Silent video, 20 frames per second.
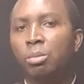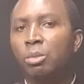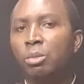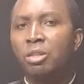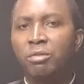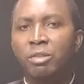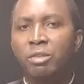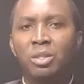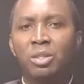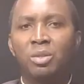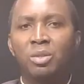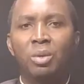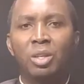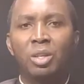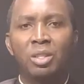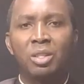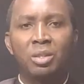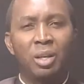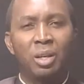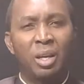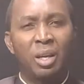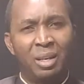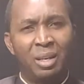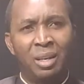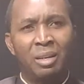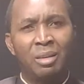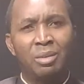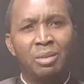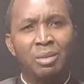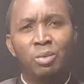motivate students, and
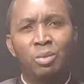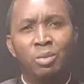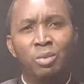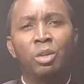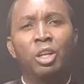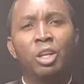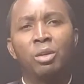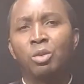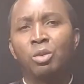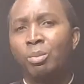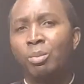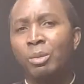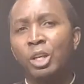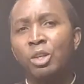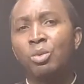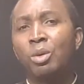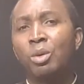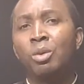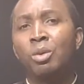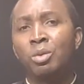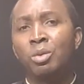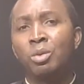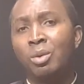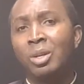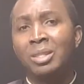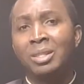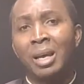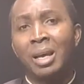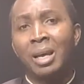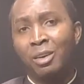then to make sure your
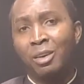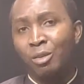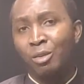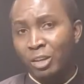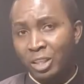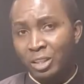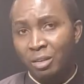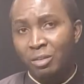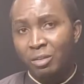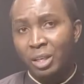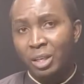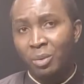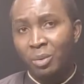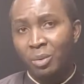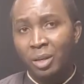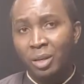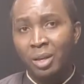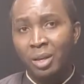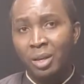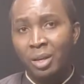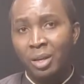students are innovative in a way,